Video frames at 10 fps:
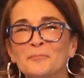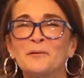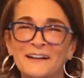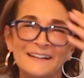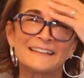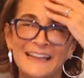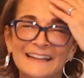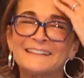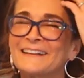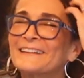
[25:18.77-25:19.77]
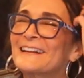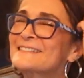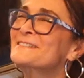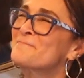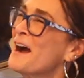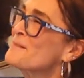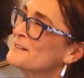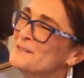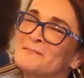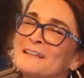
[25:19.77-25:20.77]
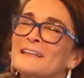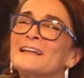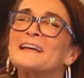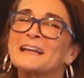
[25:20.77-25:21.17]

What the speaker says: But again, that's the mama in me.